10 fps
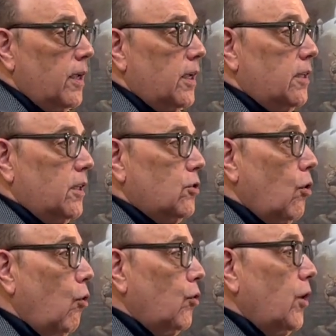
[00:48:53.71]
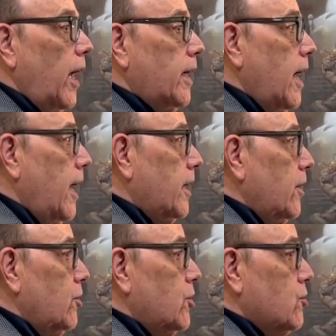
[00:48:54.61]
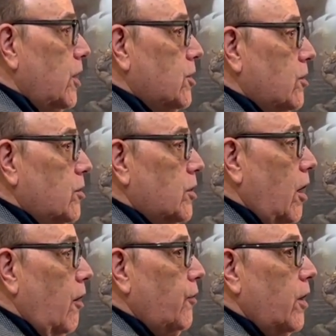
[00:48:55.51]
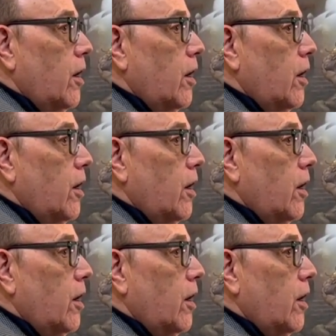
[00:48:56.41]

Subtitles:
He did total iconic illustrations of